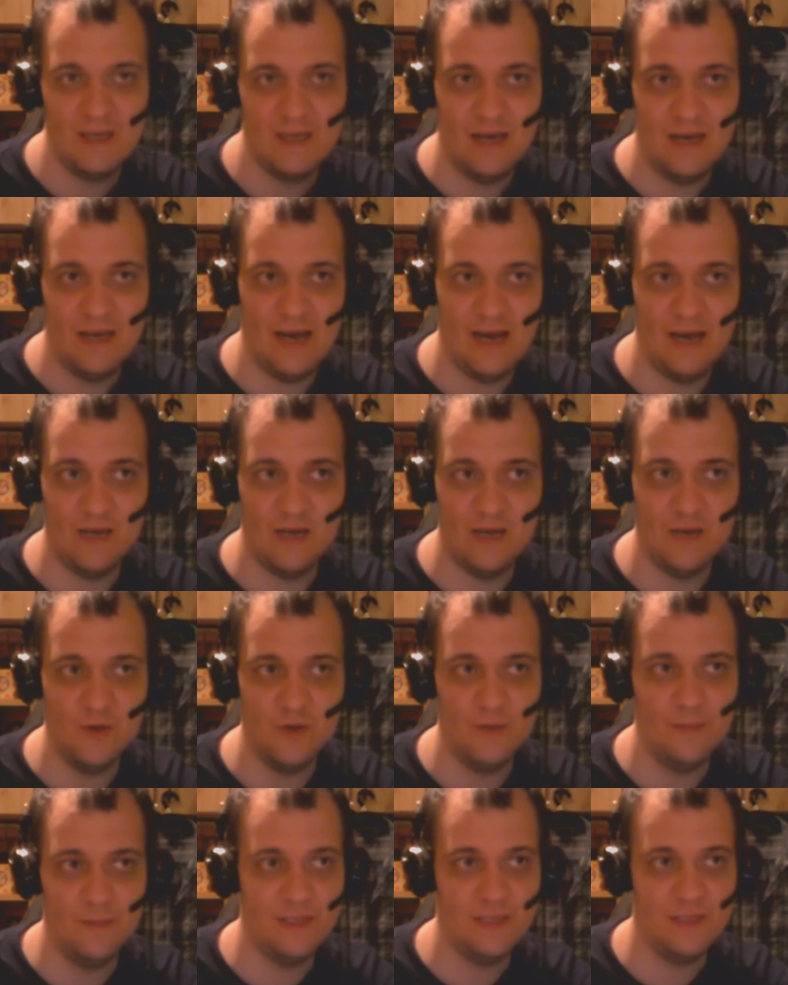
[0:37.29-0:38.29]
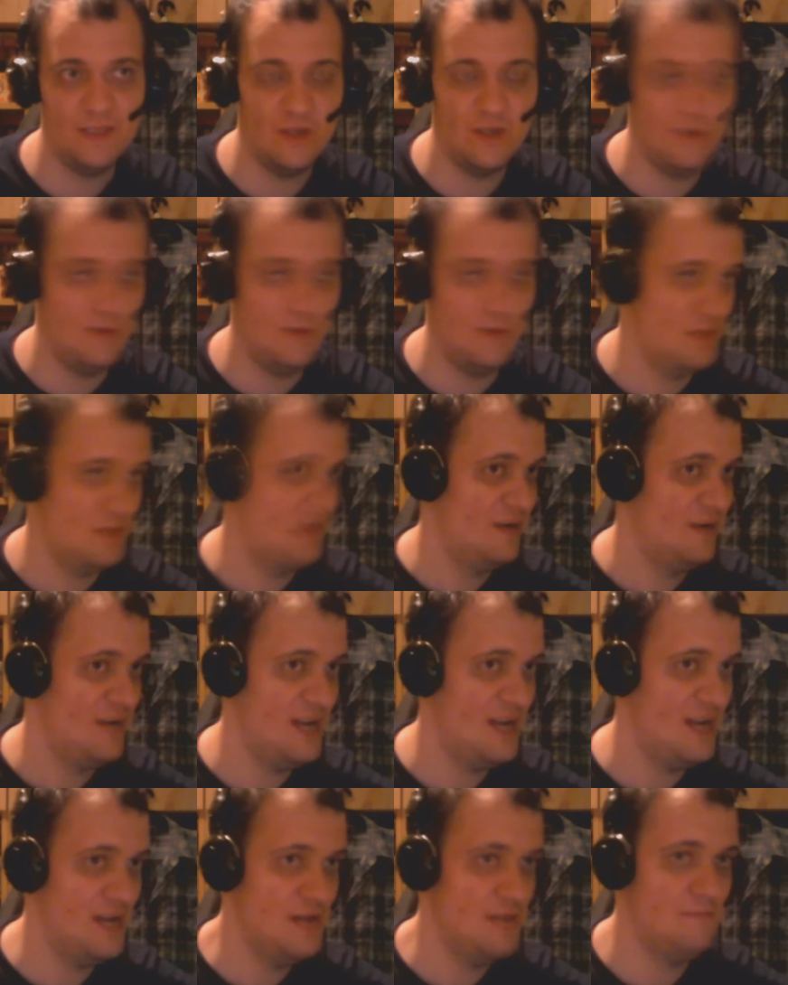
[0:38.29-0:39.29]
I hope it's the human
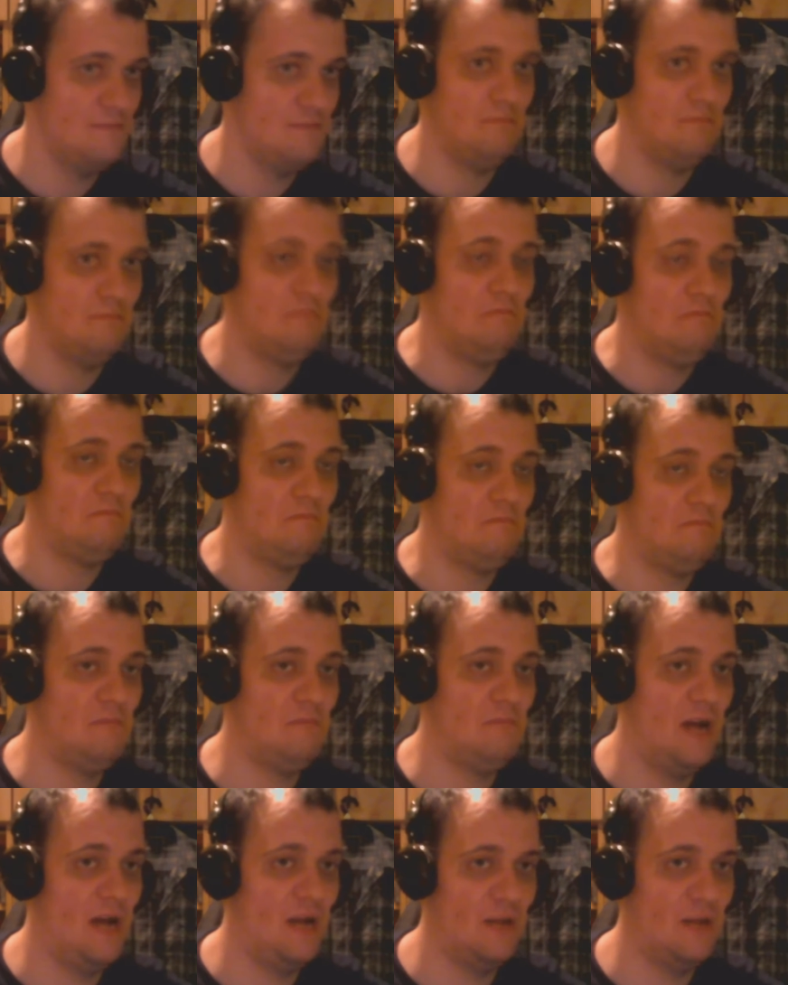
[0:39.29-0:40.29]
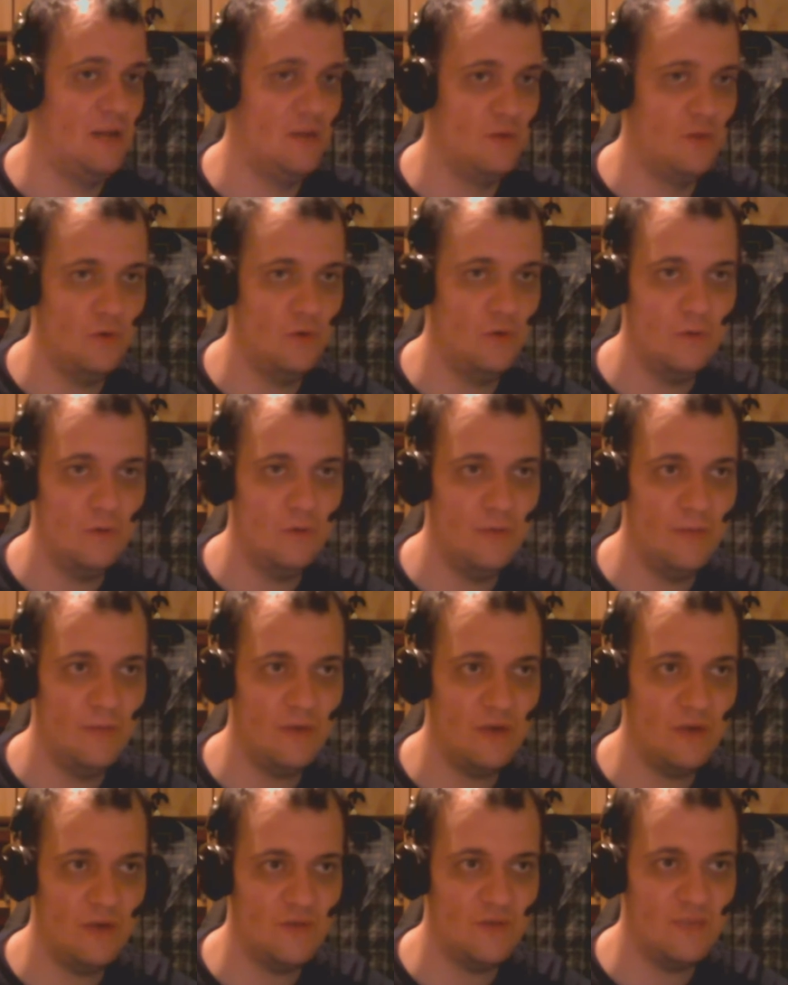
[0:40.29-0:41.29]
Twilight. I don't know,
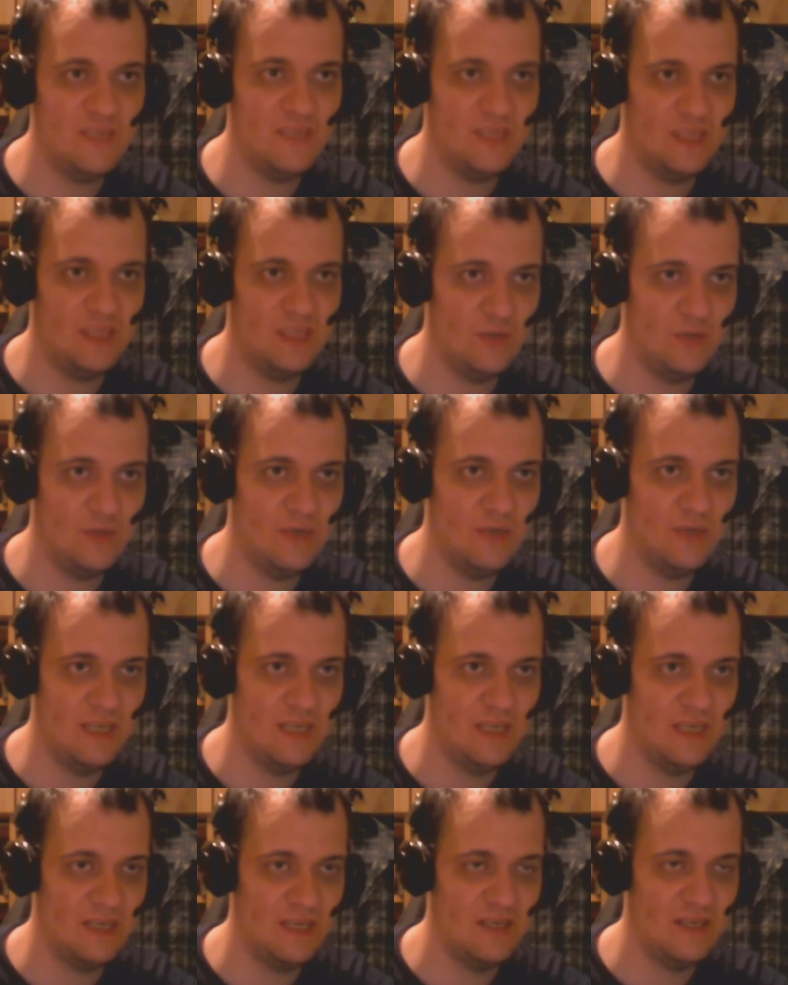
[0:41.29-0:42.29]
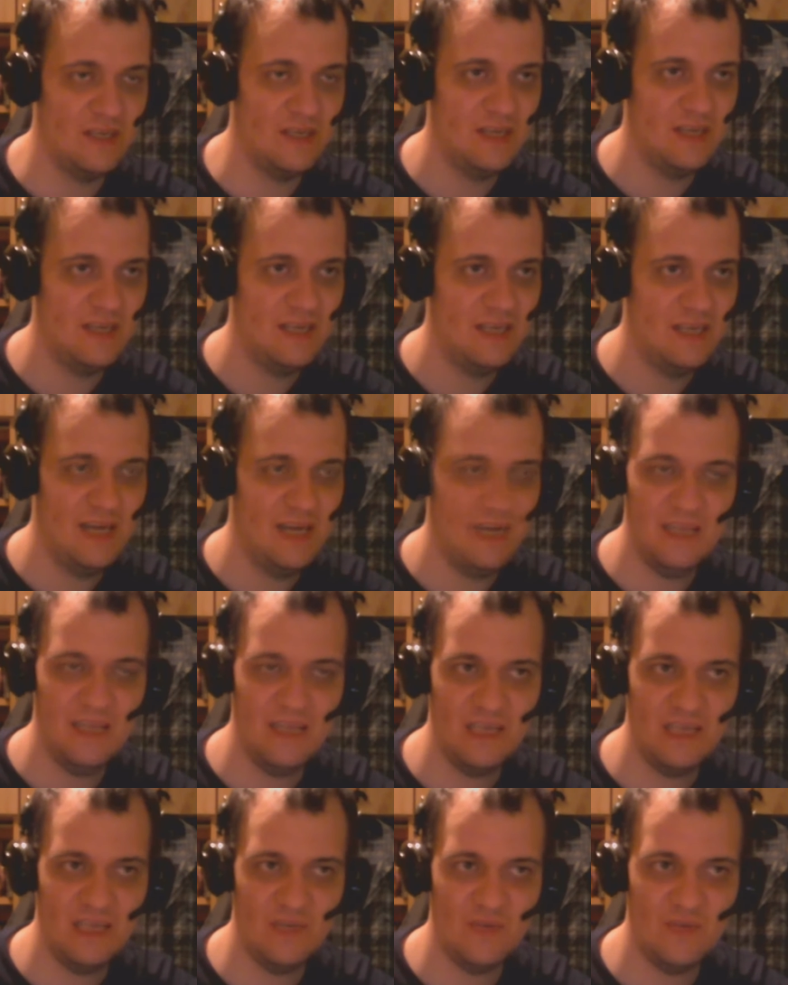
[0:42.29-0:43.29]
because we saw in the
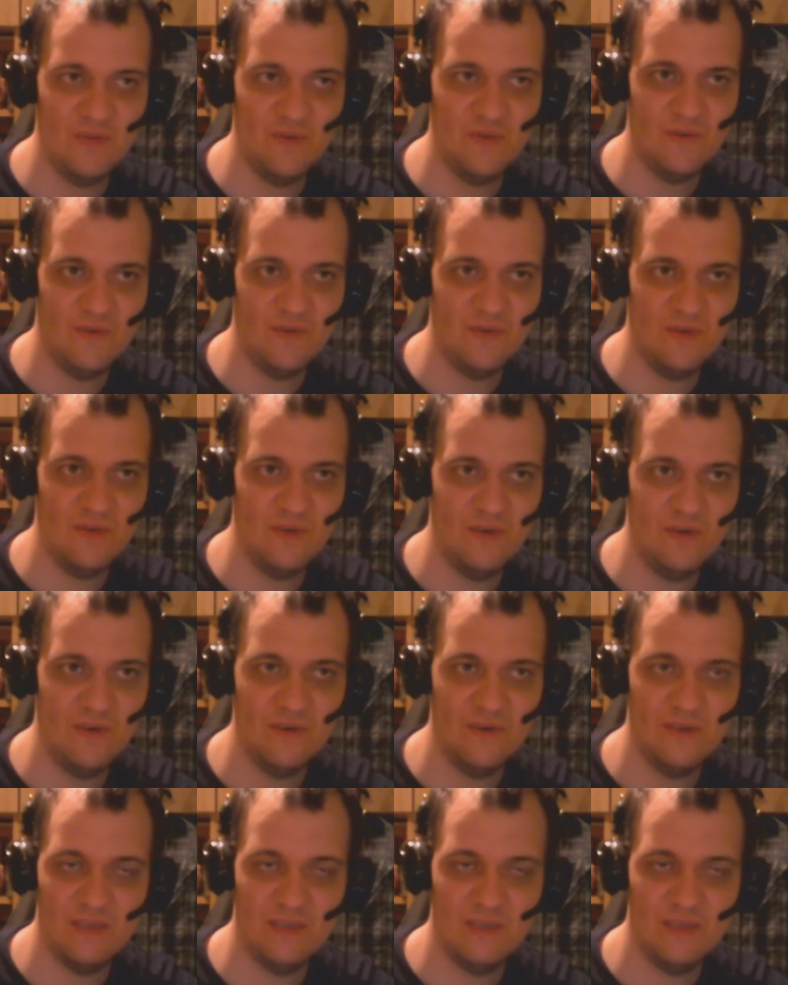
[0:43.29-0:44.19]
ending of the